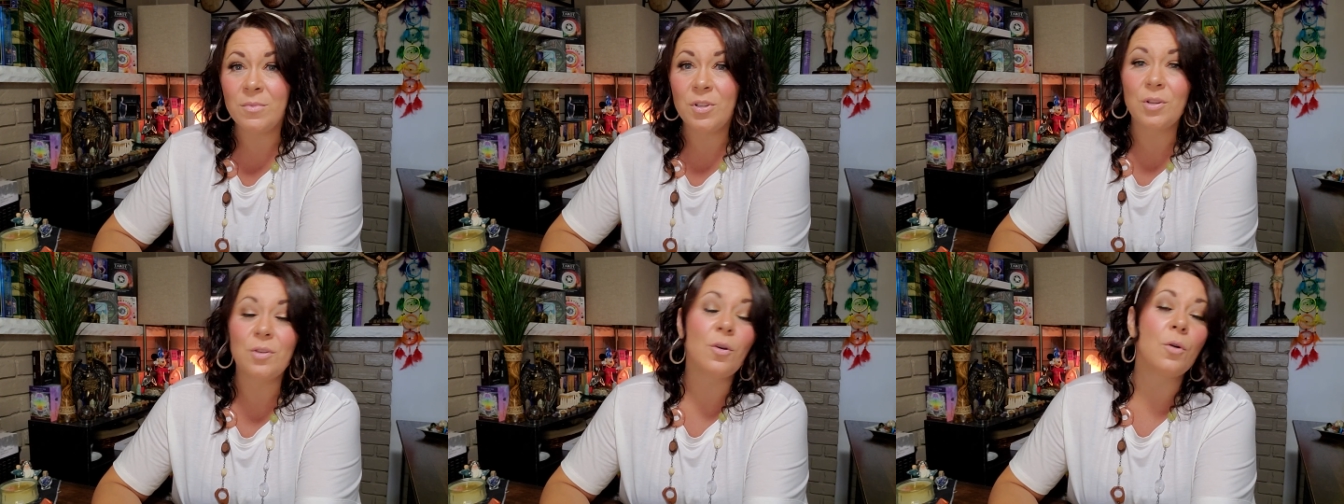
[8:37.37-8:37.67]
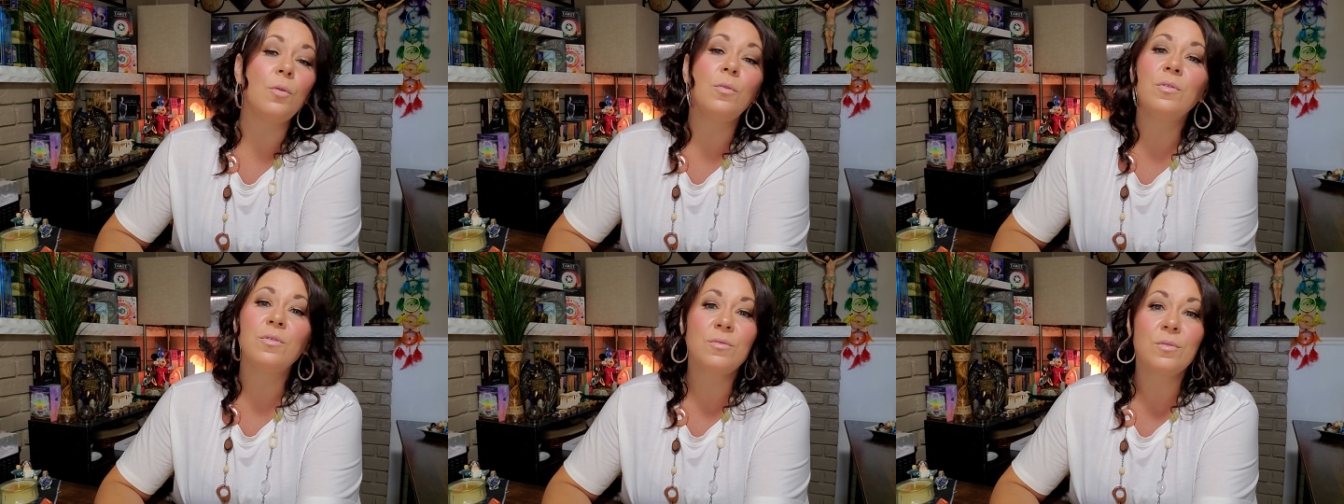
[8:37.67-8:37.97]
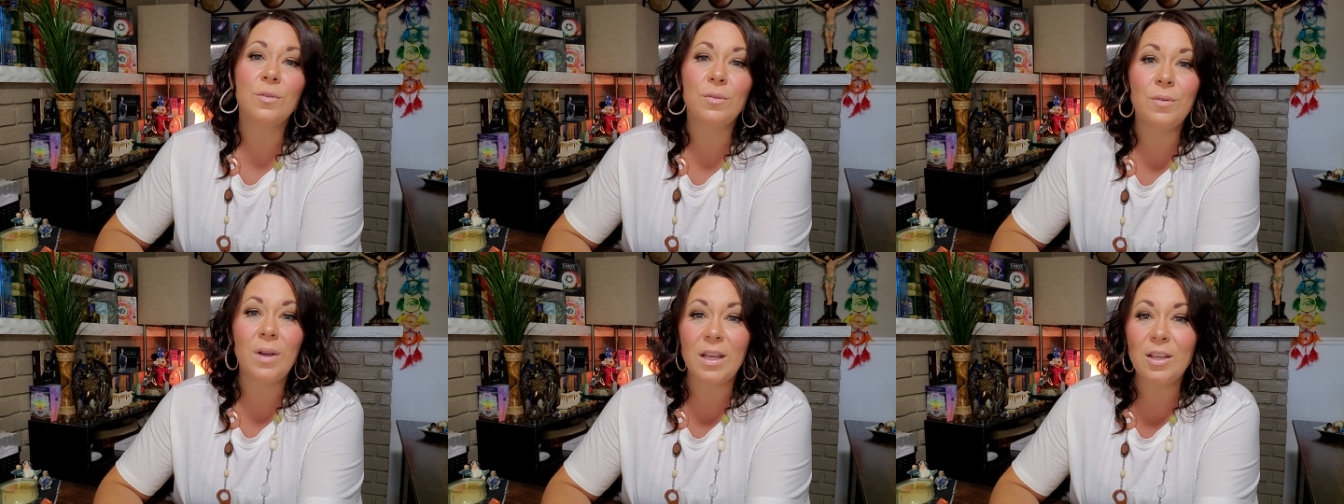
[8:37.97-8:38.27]
to go
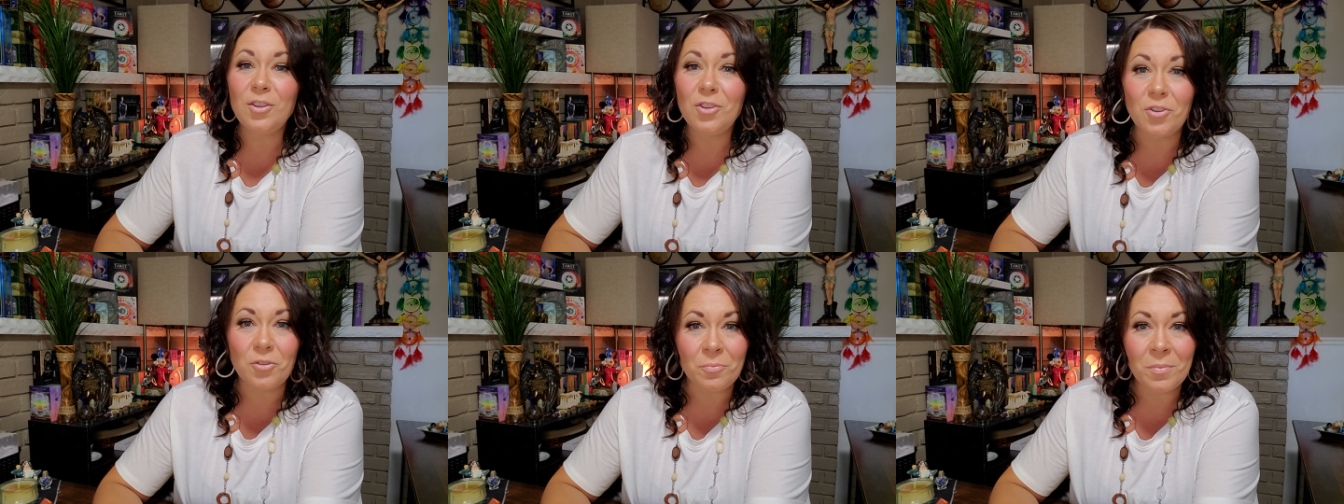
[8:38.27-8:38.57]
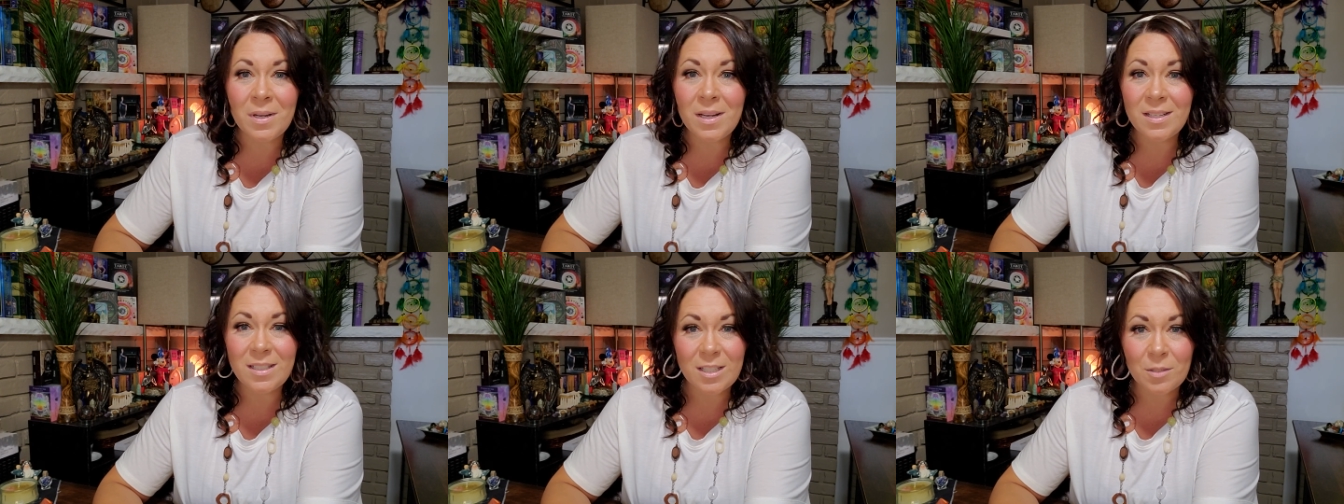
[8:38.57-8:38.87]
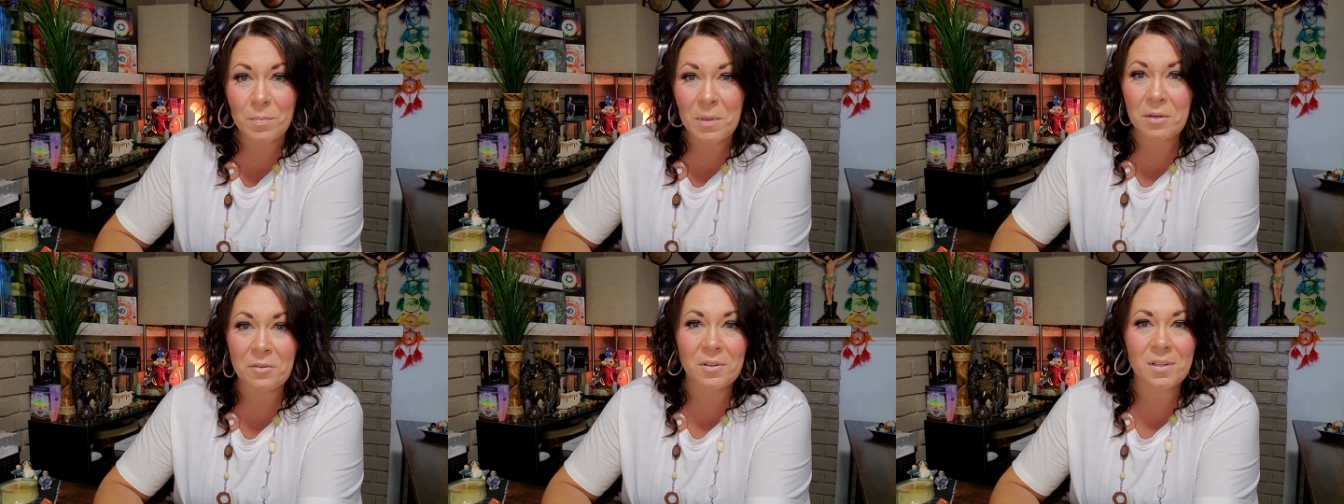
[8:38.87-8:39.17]
through a human
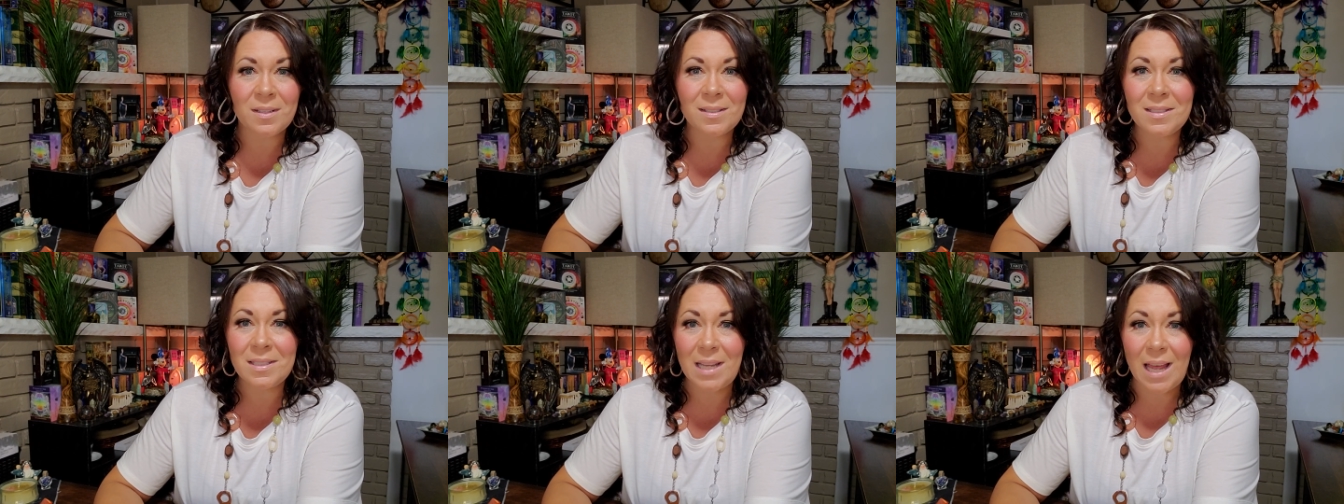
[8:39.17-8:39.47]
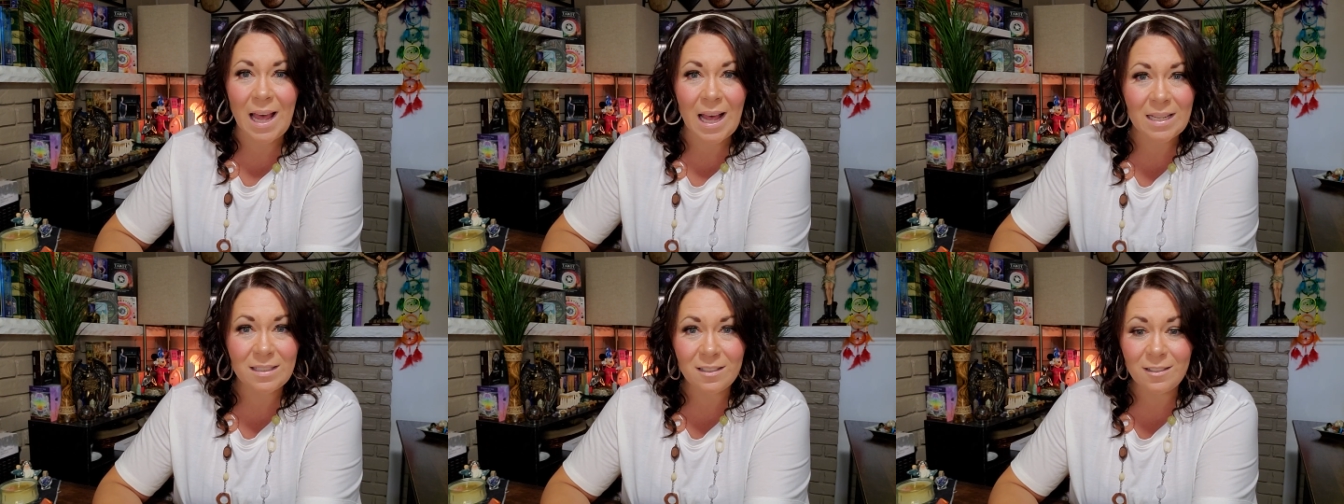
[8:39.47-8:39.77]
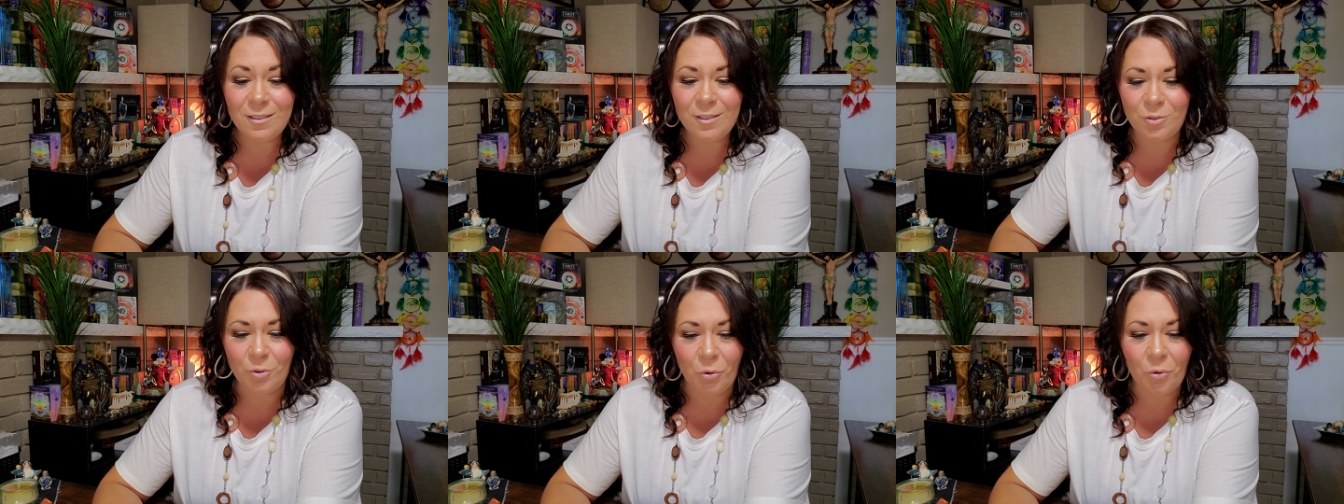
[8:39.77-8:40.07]
experience as a
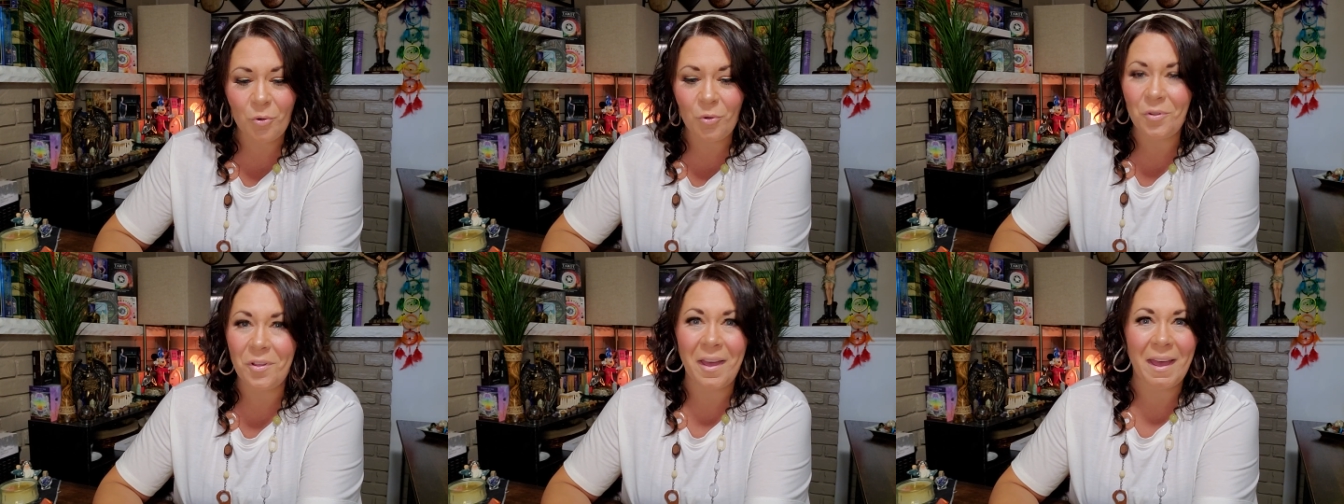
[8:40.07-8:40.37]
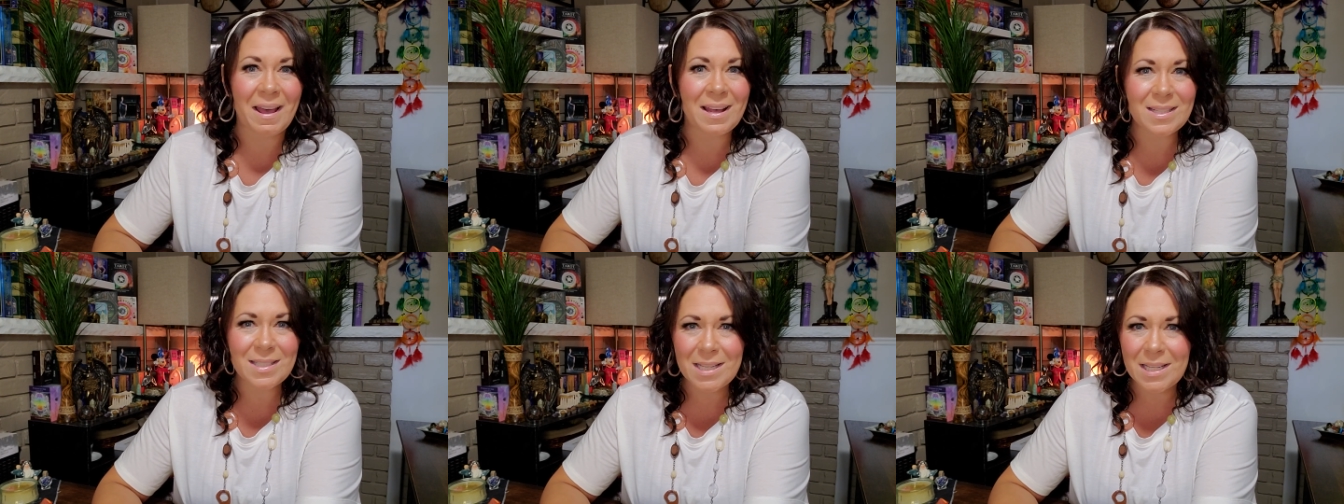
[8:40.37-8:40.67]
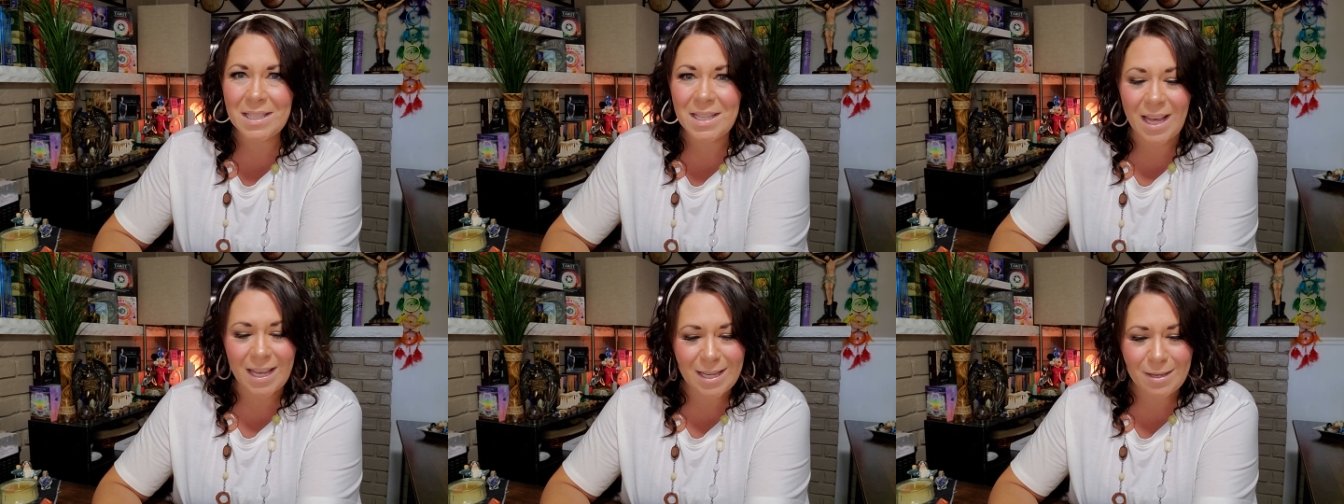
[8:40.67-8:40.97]
soul, as a
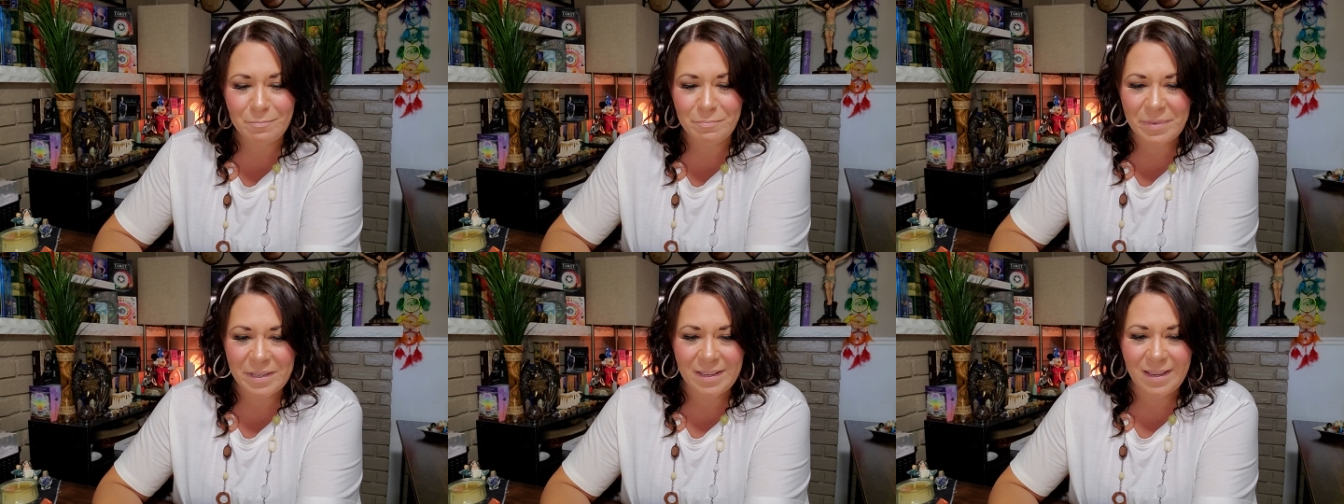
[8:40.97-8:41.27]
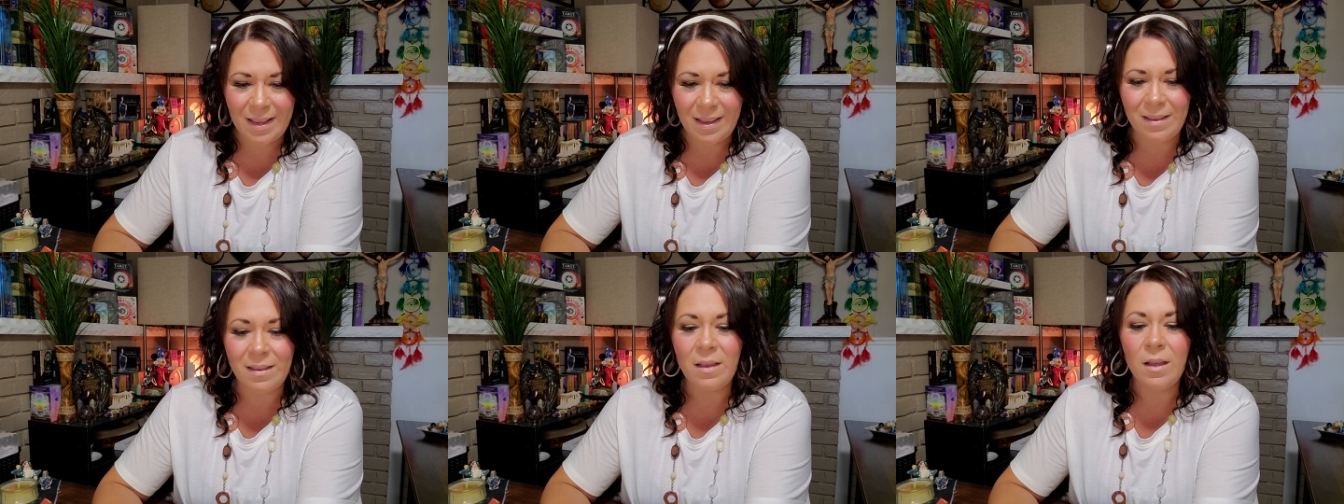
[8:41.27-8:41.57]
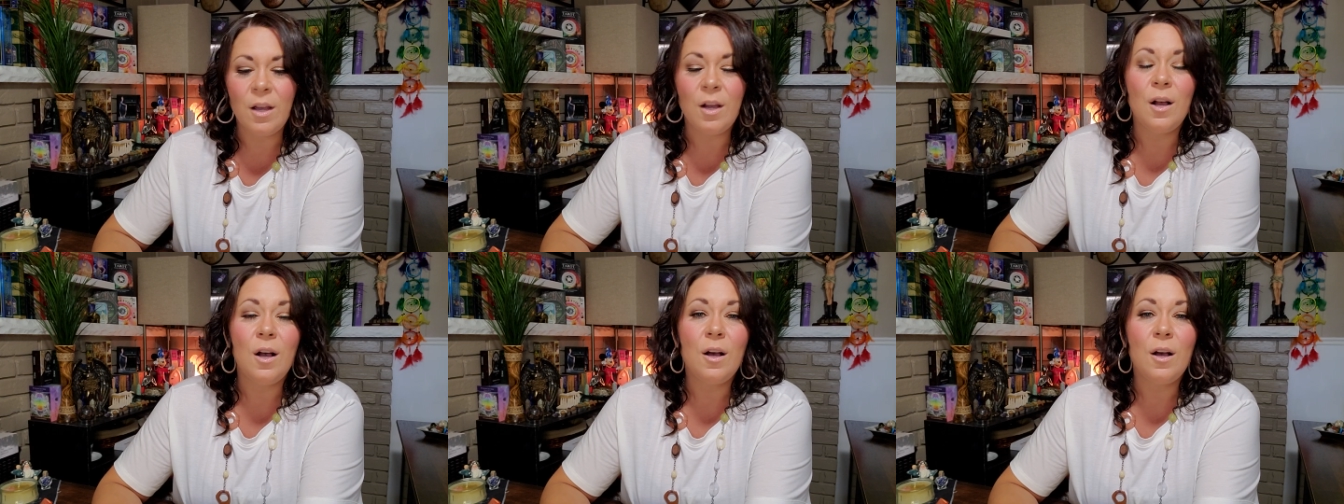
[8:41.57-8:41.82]
light being,